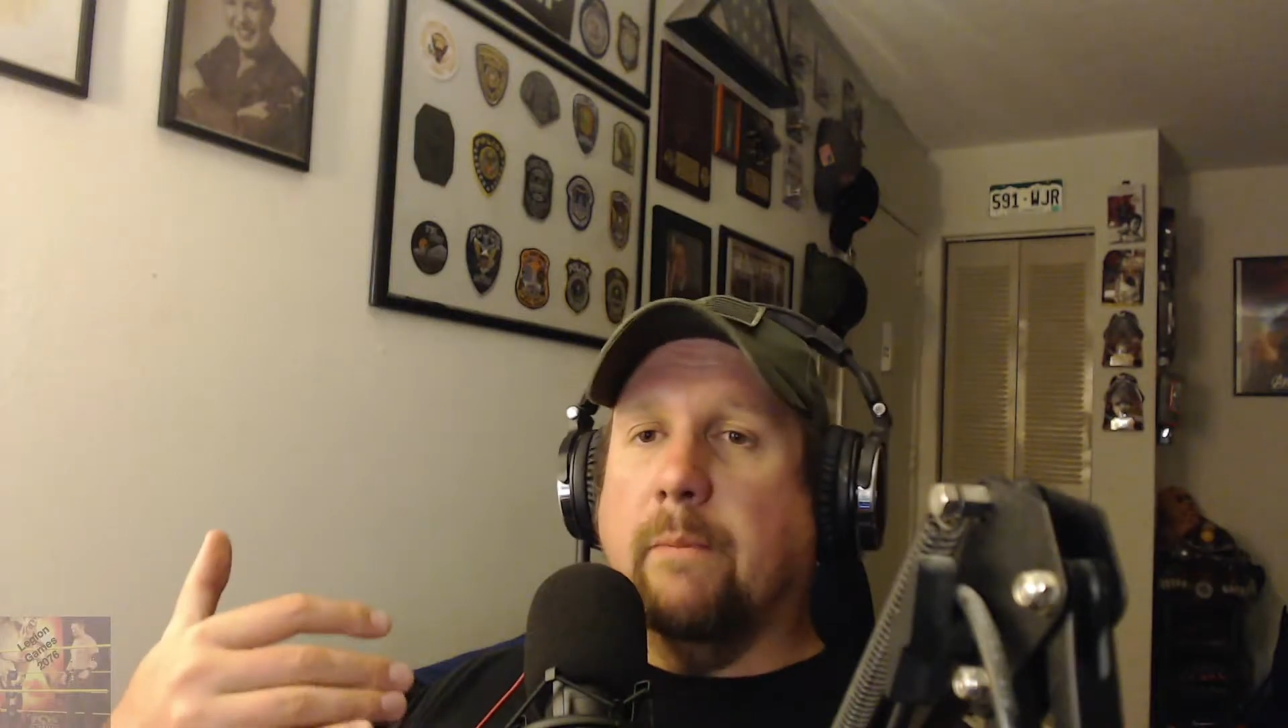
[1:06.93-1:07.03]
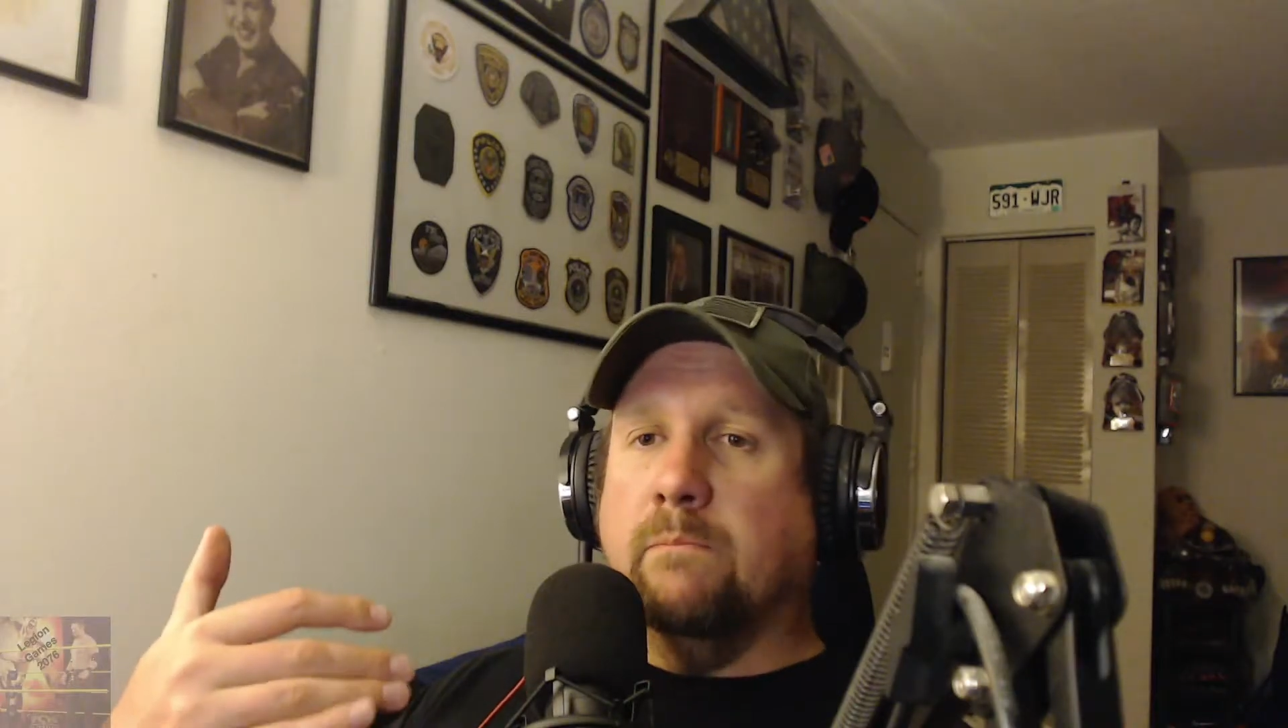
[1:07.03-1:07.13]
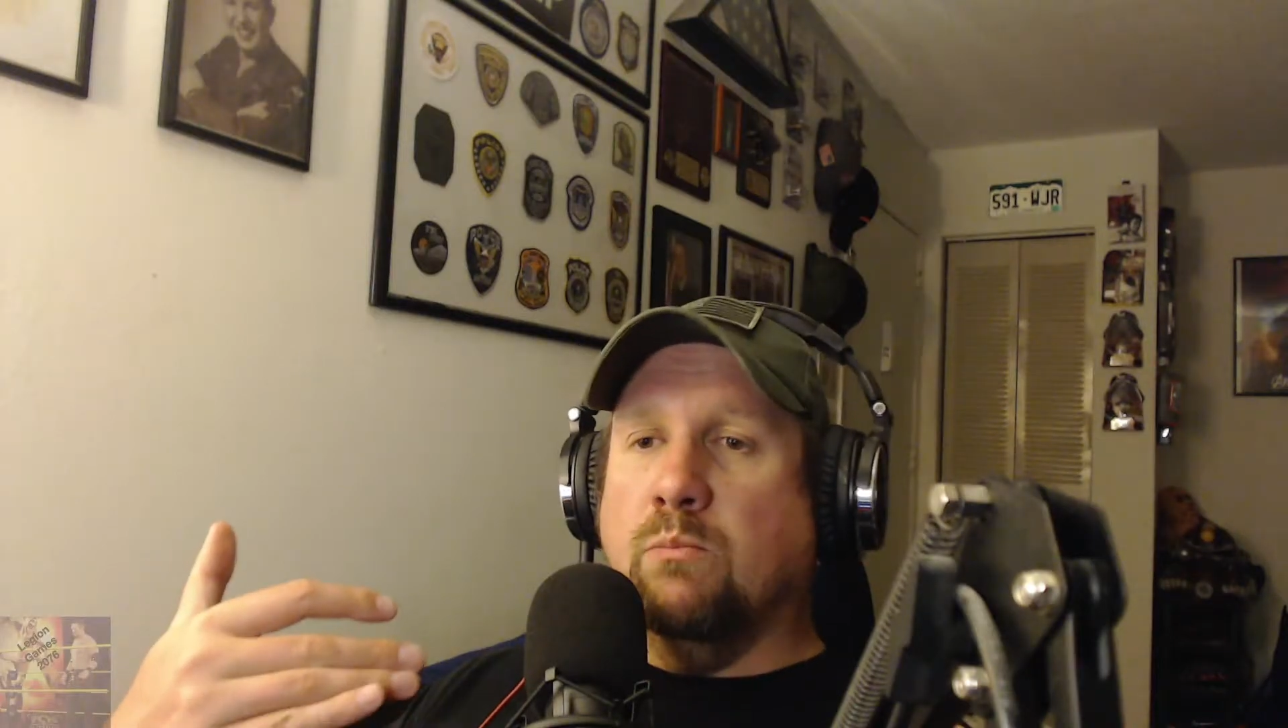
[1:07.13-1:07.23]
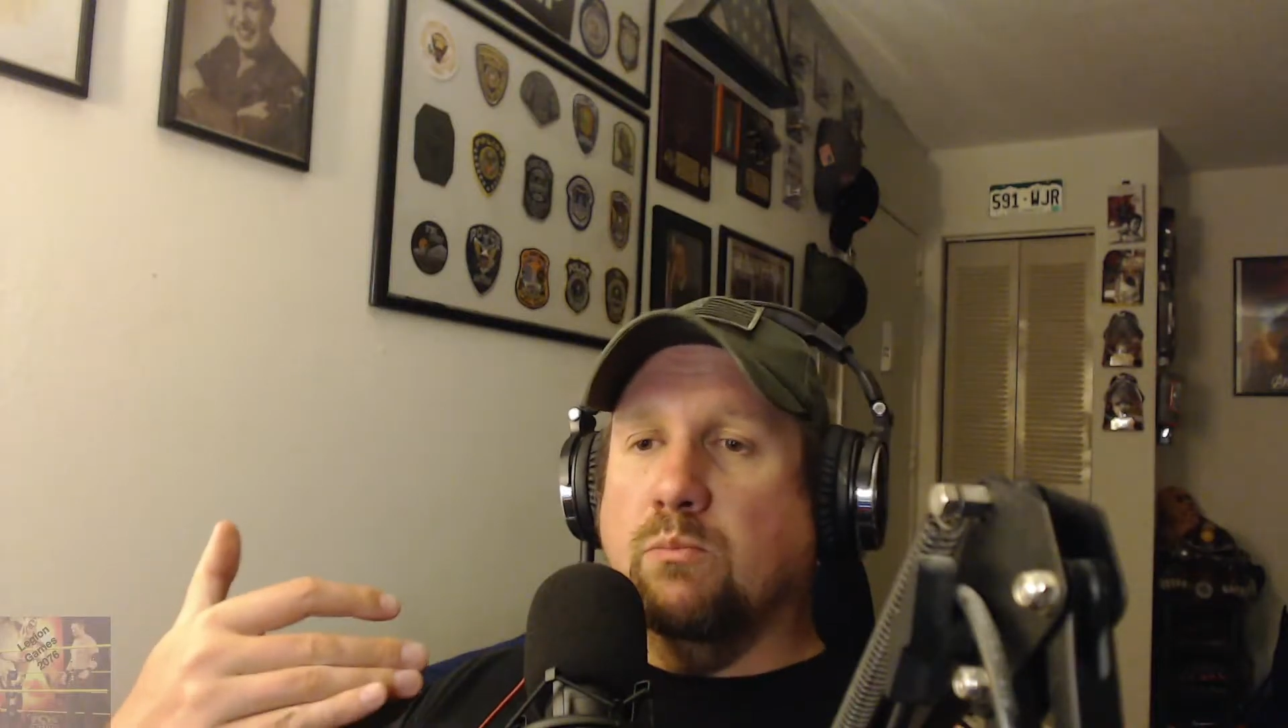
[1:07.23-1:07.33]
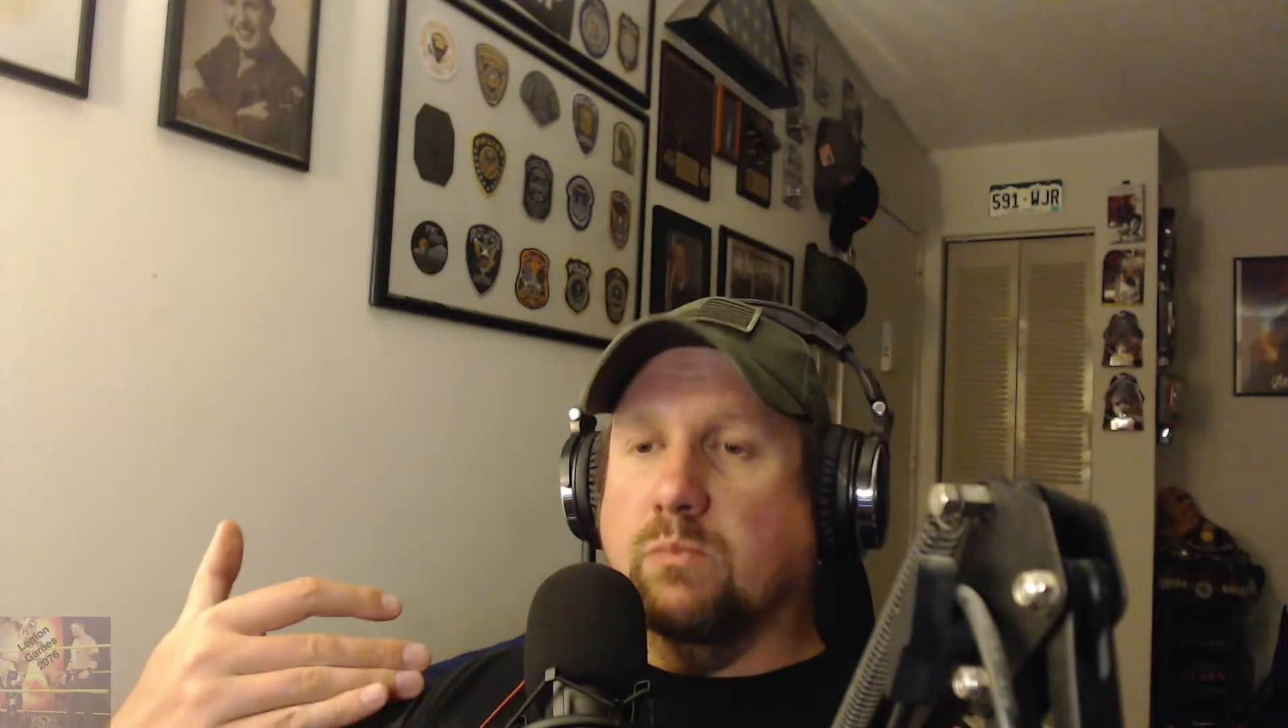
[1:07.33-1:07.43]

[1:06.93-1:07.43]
mm,